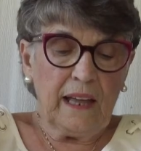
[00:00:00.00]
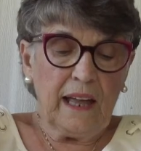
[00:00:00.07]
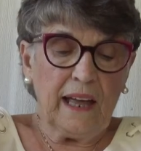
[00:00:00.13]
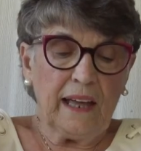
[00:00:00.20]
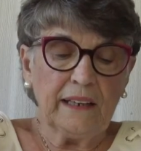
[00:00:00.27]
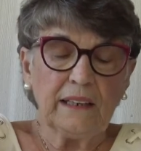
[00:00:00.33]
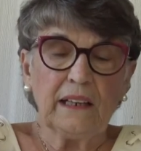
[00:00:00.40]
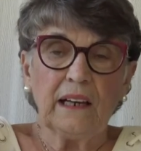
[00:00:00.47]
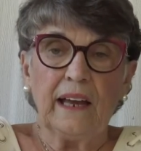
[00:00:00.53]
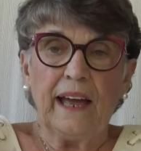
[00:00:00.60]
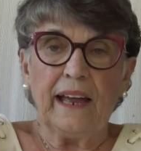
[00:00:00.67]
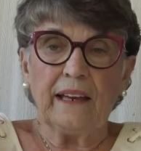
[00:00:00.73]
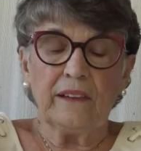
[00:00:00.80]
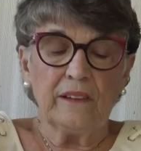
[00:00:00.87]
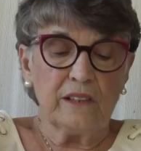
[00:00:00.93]
had
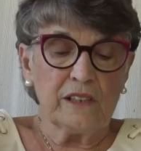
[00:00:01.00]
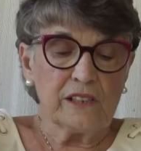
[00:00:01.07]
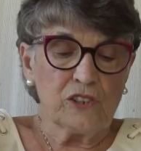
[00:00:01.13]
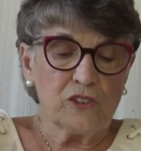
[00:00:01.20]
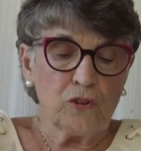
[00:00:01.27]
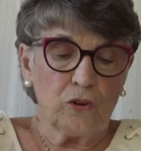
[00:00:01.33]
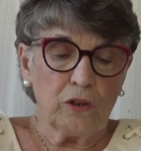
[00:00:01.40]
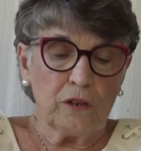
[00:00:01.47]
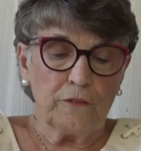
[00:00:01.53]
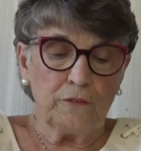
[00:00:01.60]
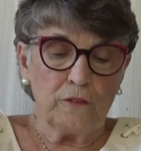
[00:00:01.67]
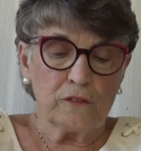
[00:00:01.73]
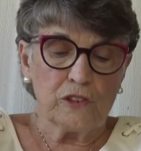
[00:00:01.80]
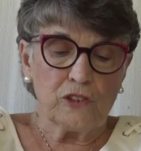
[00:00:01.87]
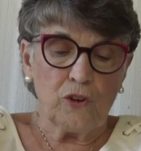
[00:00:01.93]
gladdened the
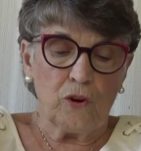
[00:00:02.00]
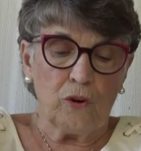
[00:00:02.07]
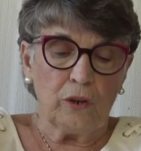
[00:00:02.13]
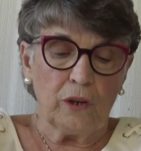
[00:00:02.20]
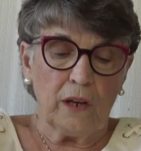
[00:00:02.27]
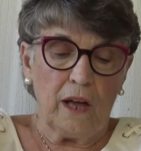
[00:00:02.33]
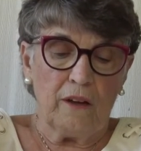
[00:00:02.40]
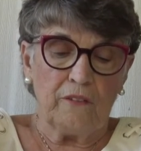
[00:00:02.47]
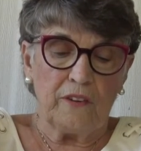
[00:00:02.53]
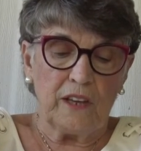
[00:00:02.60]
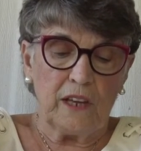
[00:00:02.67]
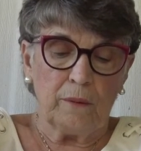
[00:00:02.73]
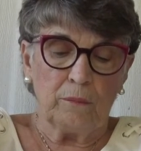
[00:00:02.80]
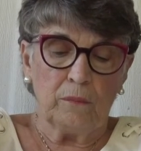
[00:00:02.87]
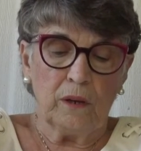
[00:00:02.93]
sorrowful soul of
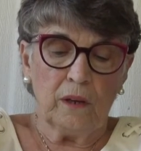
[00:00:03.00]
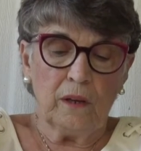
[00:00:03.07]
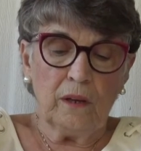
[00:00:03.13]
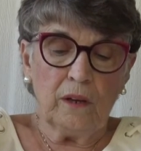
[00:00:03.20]
him